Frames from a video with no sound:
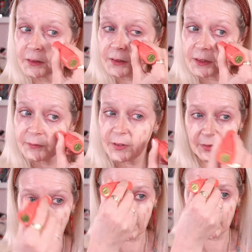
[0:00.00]
I just feel
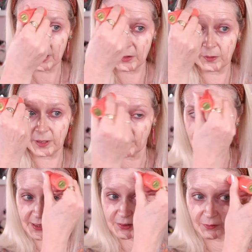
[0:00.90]
like you need quite a
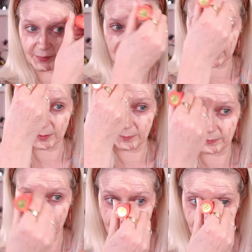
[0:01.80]
bit of it to
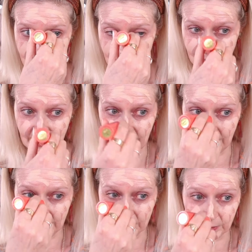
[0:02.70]
make
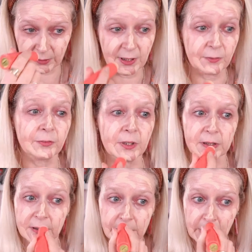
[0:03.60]
any sort of
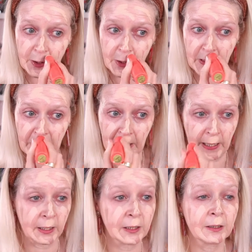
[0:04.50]
difference. So
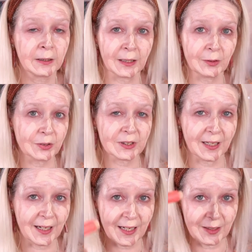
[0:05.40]
that looks
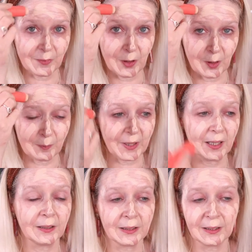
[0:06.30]
like a hell of a lot,
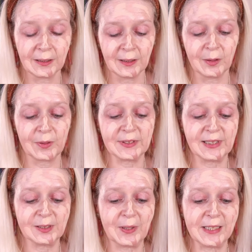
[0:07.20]
but once
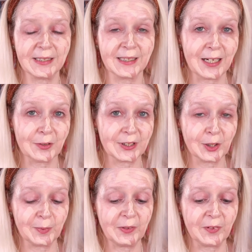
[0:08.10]
it's blended out,
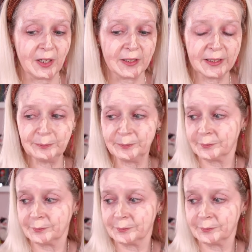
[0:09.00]
it'll be fine.